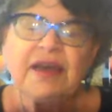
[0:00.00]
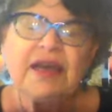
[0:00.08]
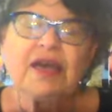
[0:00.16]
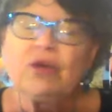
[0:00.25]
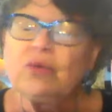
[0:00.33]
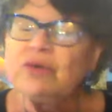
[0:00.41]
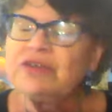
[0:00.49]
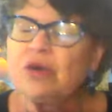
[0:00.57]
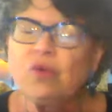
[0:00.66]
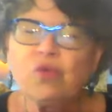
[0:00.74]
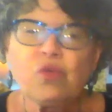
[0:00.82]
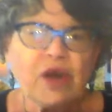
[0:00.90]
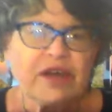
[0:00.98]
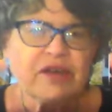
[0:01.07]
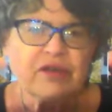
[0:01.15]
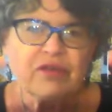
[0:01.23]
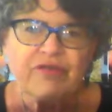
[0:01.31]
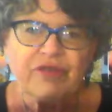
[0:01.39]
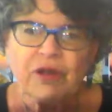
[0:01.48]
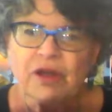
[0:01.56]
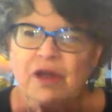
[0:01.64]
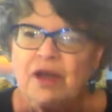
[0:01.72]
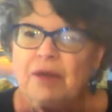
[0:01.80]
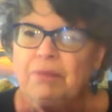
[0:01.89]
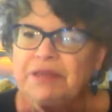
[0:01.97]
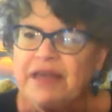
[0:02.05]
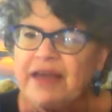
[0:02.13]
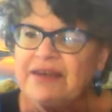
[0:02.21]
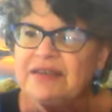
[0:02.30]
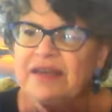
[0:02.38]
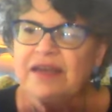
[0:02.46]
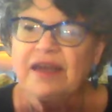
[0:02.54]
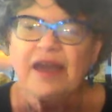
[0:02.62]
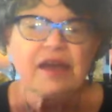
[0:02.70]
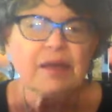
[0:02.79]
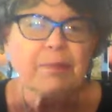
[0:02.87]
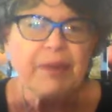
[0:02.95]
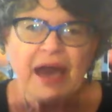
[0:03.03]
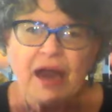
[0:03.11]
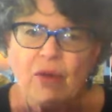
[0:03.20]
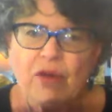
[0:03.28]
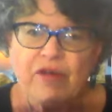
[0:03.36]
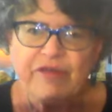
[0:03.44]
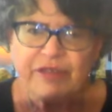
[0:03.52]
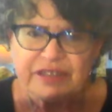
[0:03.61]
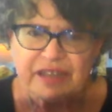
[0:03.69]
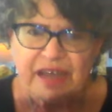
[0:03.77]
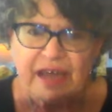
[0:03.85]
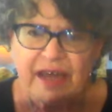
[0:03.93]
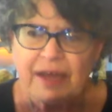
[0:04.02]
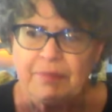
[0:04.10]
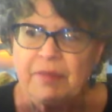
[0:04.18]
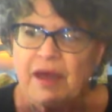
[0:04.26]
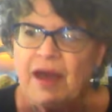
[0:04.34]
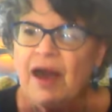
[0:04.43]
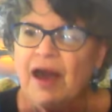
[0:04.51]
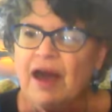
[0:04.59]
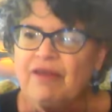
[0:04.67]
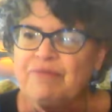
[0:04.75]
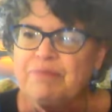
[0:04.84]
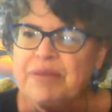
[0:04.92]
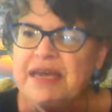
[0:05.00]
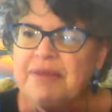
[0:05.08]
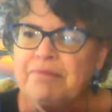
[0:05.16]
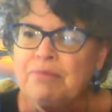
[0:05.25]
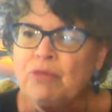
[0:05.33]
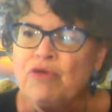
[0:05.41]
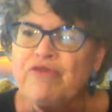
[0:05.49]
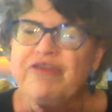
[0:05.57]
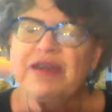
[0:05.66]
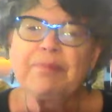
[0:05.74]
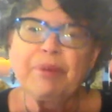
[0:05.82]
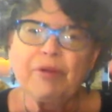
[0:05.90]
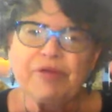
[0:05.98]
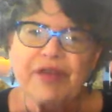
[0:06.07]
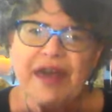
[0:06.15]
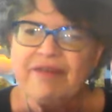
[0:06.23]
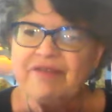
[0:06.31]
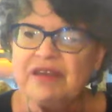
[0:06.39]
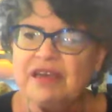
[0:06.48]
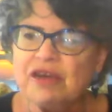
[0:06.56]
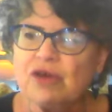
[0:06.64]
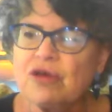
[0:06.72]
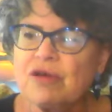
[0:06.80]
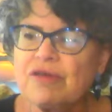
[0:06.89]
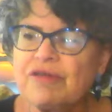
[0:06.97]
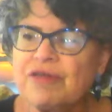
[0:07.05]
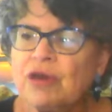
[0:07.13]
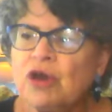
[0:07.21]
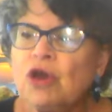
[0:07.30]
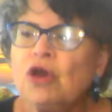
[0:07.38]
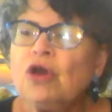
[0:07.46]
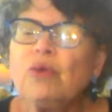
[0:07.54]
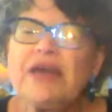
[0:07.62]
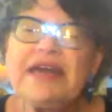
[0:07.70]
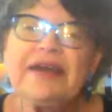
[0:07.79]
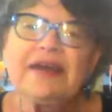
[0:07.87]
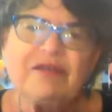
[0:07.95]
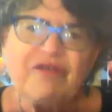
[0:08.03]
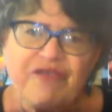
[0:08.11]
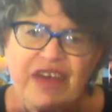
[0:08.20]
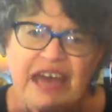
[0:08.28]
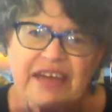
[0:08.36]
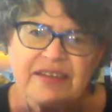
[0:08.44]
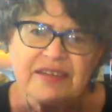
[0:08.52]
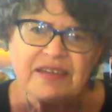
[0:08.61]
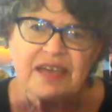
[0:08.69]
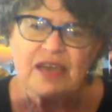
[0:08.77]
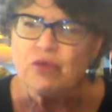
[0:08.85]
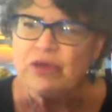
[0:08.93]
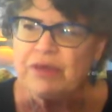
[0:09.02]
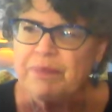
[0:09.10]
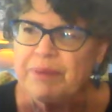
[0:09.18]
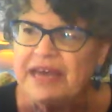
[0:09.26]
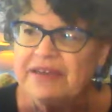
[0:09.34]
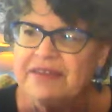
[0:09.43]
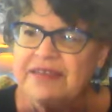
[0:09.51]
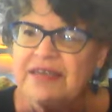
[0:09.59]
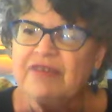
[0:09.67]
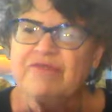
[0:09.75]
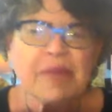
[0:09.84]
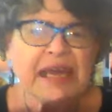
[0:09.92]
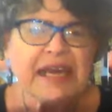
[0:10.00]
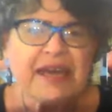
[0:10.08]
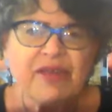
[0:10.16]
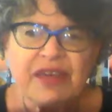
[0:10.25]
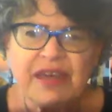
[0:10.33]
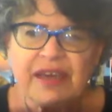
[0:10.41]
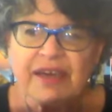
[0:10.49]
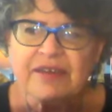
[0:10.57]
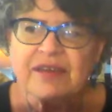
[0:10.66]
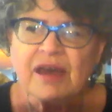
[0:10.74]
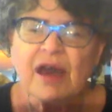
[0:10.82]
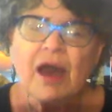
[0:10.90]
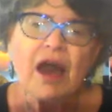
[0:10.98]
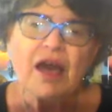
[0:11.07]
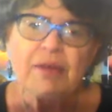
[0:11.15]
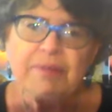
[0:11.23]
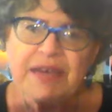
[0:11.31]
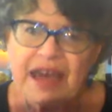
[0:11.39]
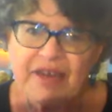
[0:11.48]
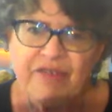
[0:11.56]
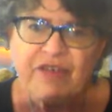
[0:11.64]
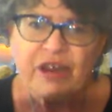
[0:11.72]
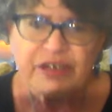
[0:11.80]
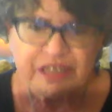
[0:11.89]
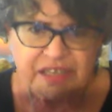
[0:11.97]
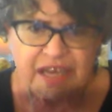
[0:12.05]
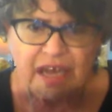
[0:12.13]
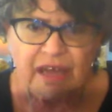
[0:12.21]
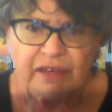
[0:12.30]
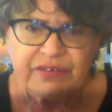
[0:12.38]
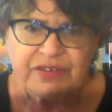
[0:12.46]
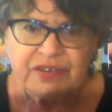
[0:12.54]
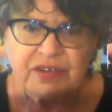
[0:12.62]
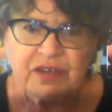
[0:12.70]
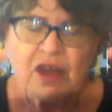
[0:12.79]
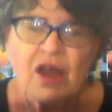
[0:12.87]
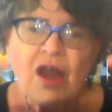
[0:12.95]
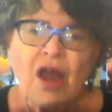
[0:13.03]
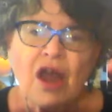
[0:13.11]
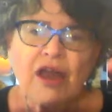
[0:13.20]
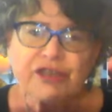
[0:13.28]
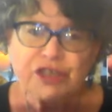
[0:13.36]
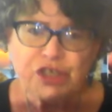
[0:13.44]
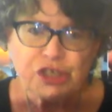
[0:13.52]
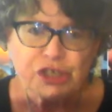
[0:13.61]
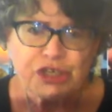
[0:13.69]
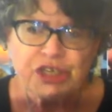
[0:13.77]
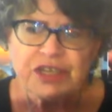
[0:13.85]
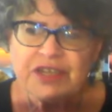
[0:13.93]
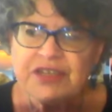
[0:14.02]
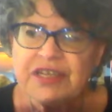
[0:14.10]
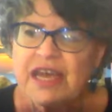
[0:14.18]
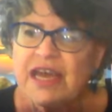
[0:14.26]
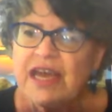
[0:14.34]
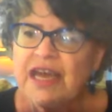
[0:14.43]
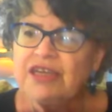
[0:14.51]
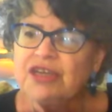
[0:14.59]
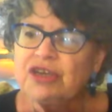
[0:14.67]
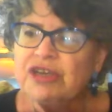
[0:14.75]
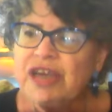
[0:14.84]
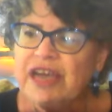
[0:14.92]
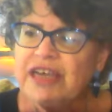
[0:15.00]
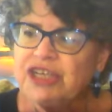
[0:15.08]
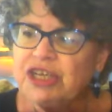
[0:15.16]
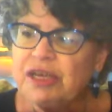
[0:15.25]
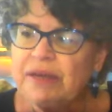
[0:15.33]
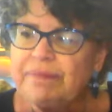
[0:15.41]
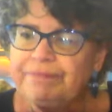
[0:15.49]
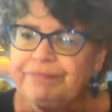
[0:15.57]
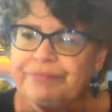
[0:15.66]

It was a wonderful blessing and a powerful time of me moving both heaven and earth. We confessed and repented of many things on behalf of ourselves, our churches, and our nation.